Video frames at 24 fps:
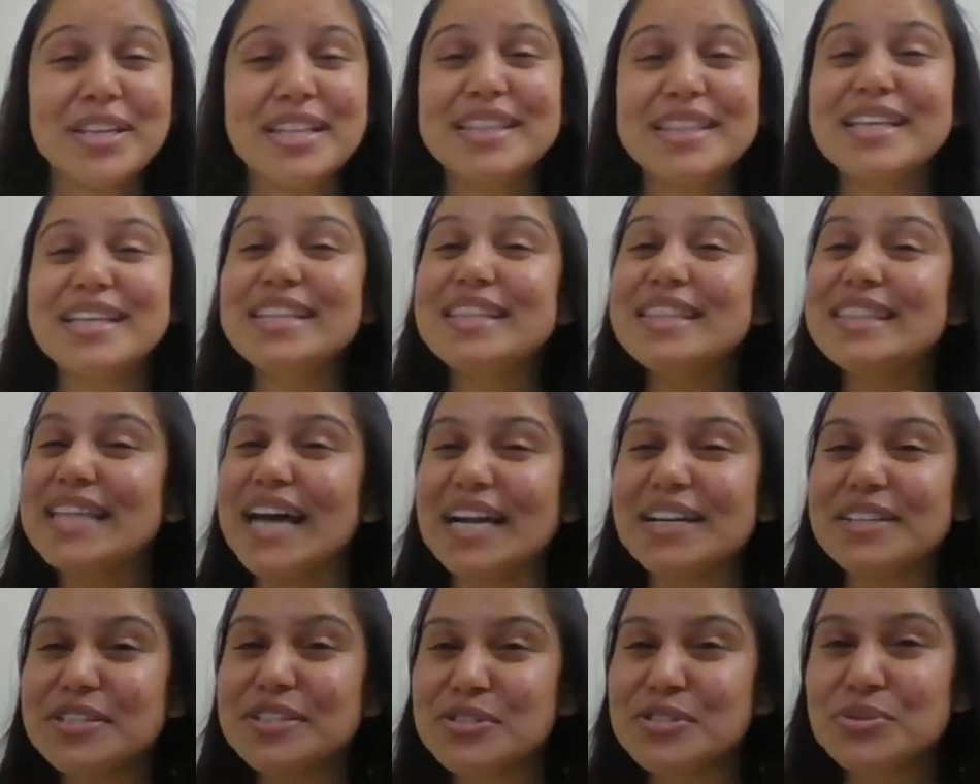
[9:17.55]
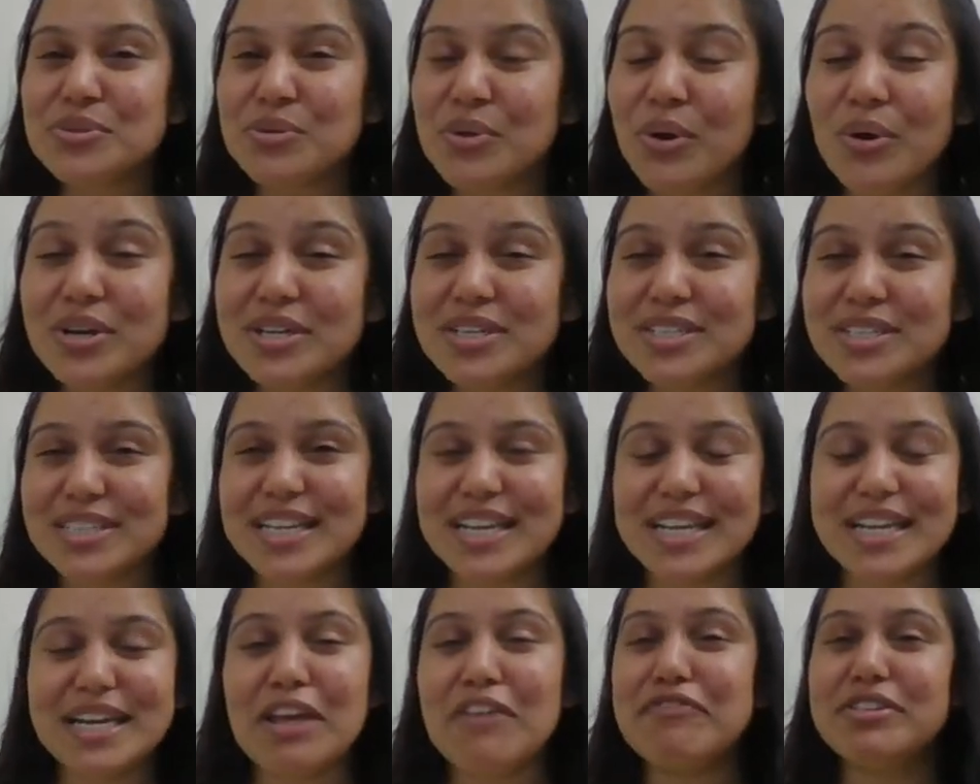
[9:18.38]
then that is not
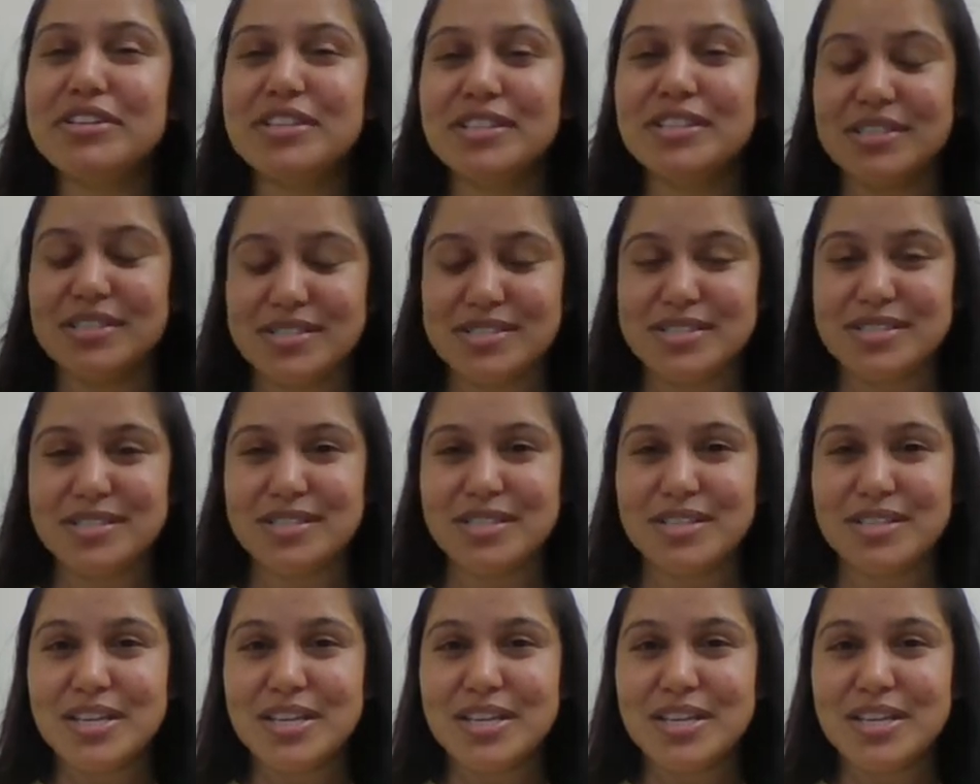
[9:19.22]
an evidence.